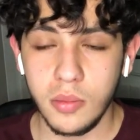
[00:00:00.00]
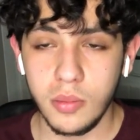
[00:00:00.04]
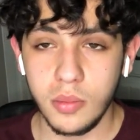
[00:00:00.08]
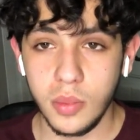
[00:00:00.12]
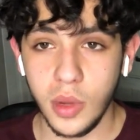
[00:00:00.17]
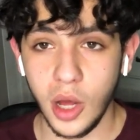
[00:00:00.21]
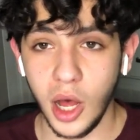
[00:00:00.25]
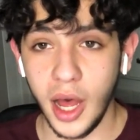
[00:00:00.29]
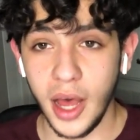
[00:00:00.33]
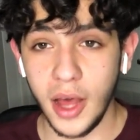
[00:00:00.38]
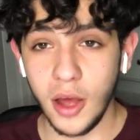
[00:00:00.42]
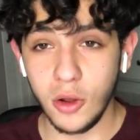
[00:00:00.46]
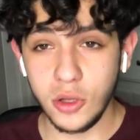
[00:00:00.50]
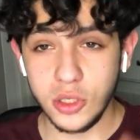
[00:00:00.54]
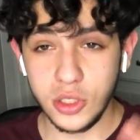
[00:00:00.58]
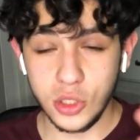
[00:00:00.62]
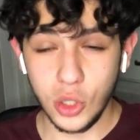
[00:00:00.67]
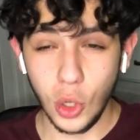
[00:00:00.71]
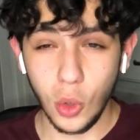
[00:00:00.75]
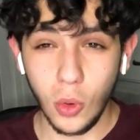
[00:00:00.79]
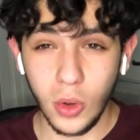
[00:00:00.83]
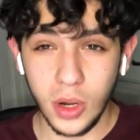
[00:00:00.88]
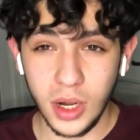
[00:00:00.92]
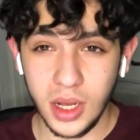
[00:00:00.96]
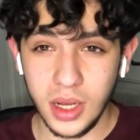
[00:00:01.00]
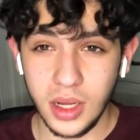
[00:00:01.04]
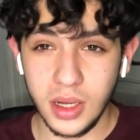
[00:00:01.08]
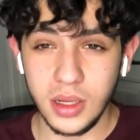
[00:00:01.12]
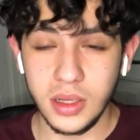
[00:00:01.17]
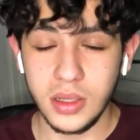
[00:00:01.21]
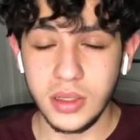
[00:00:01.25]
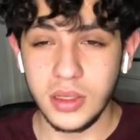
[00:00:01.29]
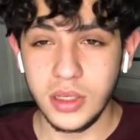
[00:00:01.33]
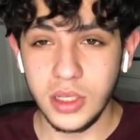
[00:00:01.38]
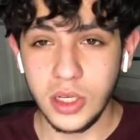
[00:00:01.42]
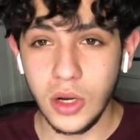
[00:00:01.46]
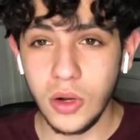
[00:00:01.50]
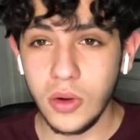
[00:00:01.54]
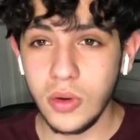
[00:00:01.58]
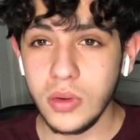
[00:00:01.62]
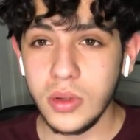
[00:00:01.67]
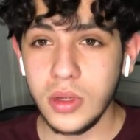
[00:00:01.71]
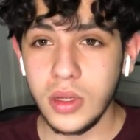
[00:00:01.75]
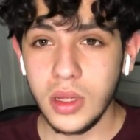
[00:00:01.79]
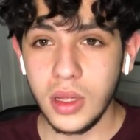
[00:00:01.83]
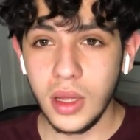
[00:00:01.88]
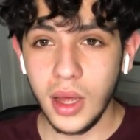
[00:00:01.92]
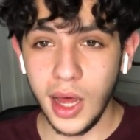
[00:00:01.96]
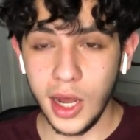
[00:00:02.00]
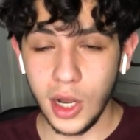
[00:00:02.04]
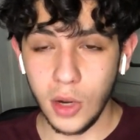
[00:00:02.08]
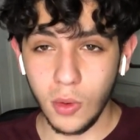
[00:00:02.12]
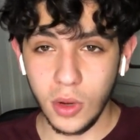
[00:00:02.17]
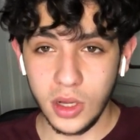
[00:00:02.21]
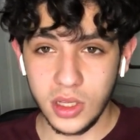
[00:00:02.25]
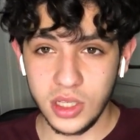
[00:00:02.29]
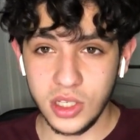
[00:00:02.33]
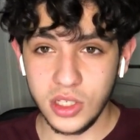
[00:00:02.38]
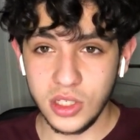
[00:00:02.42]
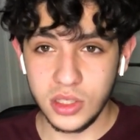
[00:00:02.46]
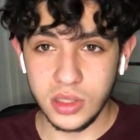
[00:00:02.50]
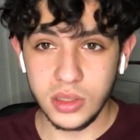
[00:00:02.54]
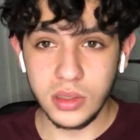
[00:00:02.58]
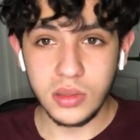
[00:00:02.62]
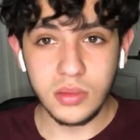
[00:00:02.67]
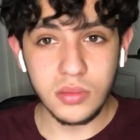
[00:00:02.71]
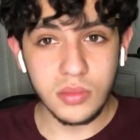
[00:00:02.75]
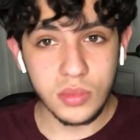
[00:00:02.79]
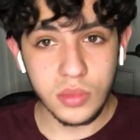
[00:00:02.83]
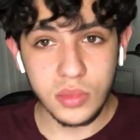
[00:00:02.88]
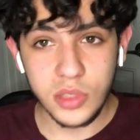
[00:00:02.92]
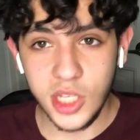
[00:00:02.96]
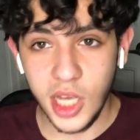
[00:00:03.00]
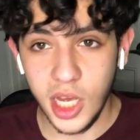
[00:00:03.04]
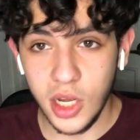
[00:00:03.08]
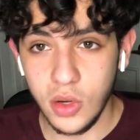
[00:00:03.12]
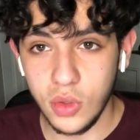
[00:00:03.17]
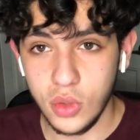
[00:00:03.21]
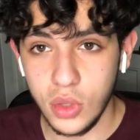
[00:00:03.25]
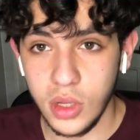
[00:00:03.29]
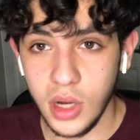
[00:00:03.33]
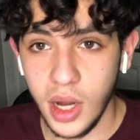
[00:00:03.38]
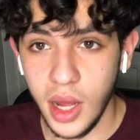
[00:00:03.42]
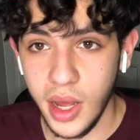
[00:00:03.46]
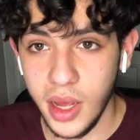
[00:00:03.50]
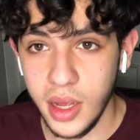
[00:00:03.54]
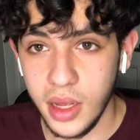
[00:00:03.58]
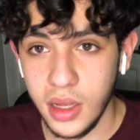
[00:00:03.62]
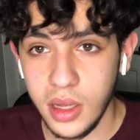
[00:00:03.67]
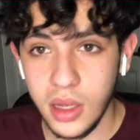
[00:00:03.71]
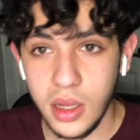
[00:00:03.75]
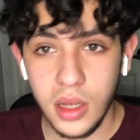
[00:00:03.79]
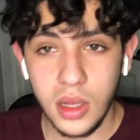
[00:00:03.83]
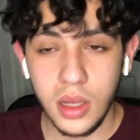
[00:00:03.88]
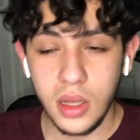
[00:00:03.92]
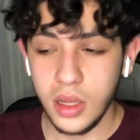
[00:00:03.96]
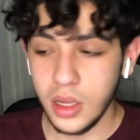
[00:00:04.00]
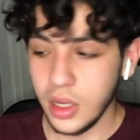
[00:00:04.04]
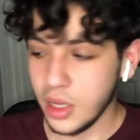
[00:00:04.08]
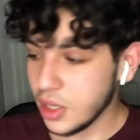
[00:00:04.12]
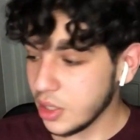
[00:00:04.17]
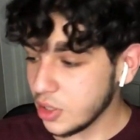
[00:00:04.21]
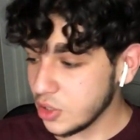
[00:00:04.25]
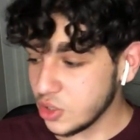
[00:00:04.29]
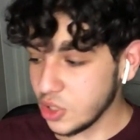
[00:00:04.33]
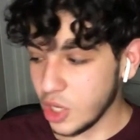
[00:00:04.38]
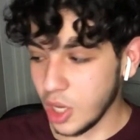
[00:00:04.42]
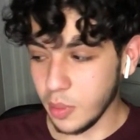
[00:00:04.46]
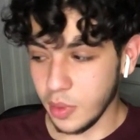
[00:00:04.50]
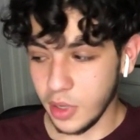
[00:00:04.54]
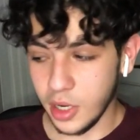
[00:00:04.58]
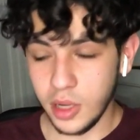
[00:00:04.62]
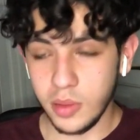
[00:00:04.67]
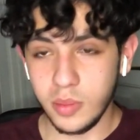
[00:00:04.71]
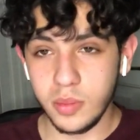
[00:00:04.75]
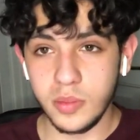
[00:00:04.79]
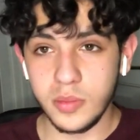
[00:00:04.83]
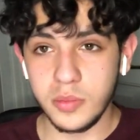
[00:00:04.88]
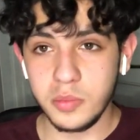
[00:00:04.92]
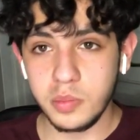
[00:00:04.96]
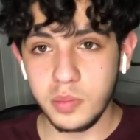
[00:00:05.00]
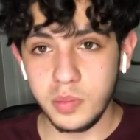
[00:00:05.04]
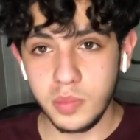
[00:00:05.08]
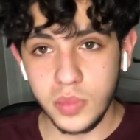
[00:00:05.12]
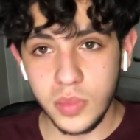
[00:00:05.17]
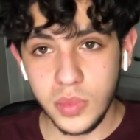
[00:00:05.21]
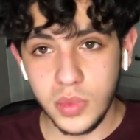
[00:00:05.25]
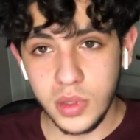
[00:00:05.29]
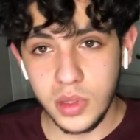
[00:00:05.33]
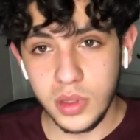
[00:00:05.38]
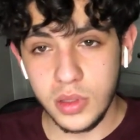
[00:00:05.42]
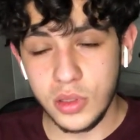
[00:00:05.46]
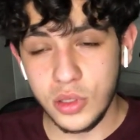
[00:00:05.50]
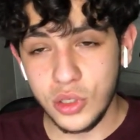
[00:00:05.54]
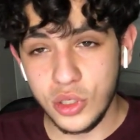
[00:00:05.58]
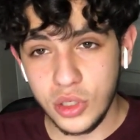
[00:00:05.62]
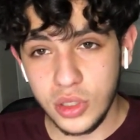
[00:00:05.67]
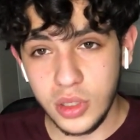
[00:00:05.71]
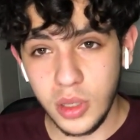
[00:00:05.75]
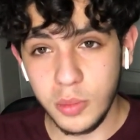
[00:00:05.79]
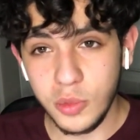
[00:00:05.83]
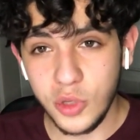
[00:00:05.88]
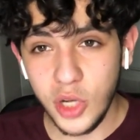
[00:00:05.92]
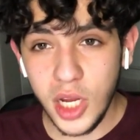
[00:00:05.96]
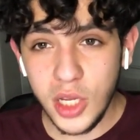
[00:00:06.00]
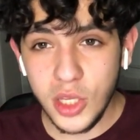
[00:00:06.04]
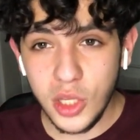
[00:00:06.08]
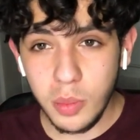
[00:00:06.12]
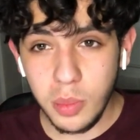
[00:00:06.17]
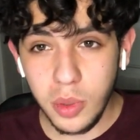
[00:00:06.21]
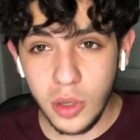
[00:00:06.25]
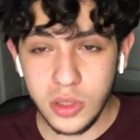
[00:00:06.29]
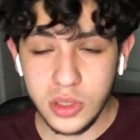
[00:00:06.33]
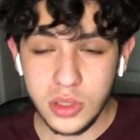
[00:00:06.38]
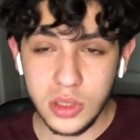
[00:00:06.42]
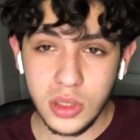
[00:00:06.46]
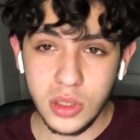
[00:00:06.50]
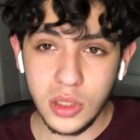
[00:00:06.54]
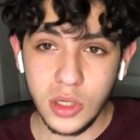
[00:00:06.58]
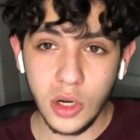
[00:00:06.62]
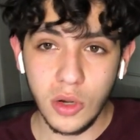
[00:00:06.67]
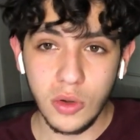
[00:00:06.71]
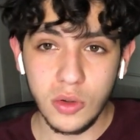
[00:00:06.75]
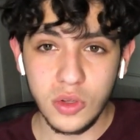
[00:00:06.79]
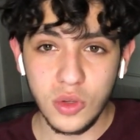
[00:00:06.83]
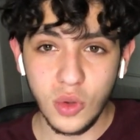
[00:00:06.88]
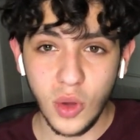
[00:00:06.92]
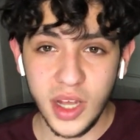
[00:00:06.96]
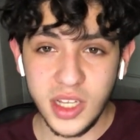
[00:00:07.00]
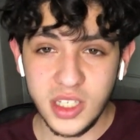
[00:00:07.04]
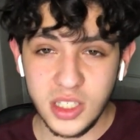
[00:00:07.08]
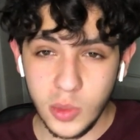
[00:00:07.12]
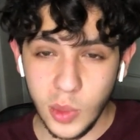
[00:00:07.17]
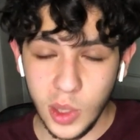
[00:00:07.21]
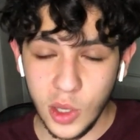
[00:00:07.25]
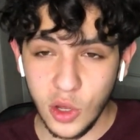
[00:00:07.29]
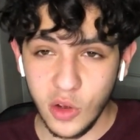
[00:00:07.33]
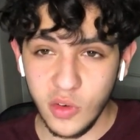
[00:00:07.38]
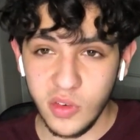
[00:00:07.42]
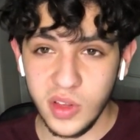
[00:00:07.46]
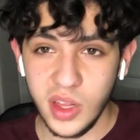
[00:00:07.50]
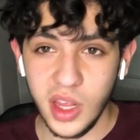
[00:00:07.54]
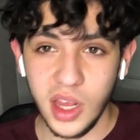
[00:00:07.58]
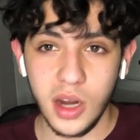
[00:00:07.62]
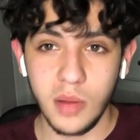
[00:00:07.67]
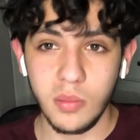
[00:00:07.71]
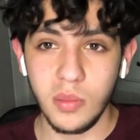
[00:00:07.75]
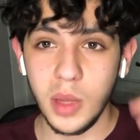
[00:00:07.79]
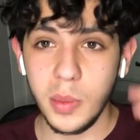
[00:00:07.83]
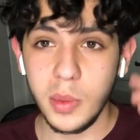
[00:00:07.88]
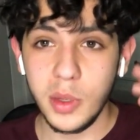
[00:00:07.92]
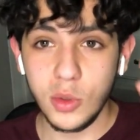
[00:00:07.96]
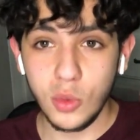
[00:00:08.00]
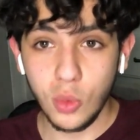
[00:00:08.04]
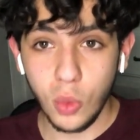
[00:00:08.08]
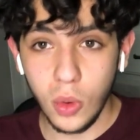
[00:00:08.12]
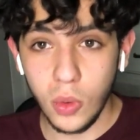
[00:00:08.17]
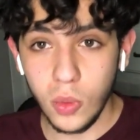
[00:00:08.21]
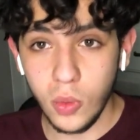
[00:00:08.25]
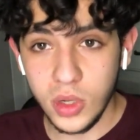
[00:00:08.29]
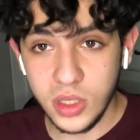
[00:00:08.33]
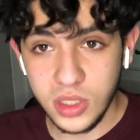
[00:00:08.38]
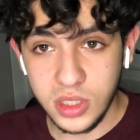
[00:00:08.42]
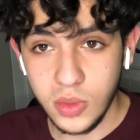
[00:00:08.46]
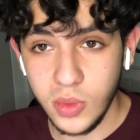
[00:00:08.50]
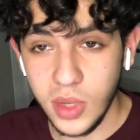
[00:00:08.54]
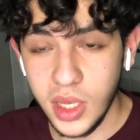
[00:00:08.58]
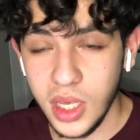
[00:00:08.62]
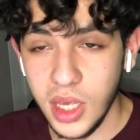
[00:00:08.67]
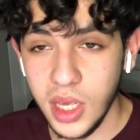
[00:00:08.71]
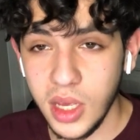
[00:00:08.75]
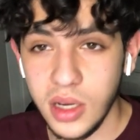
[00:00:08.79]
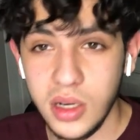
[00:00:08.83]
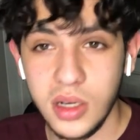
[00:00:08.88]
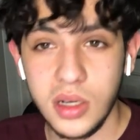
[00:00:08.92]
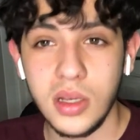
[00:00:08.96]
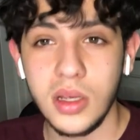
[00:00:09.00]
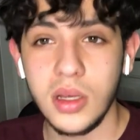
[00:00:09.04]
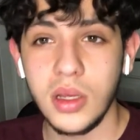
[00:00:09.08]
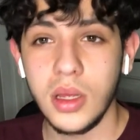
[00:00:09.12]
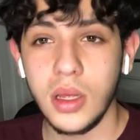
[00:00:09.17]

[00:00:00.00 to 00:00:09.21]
But I also don't wanna, I don't want this channel to die. So I'm trying to post, twice a week over there, maybe once a week here.